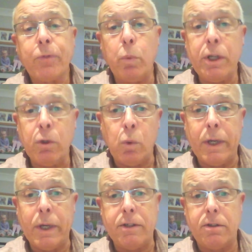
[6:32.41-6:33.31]
We'd
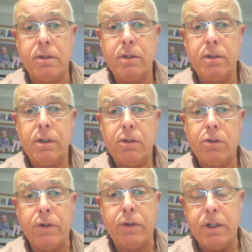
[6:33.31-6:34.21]
always
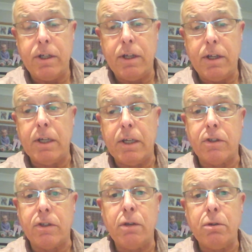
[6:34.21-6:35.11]
treated him as
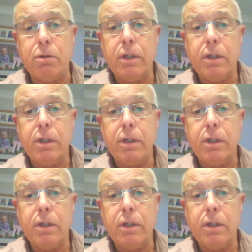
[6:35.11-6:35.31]
though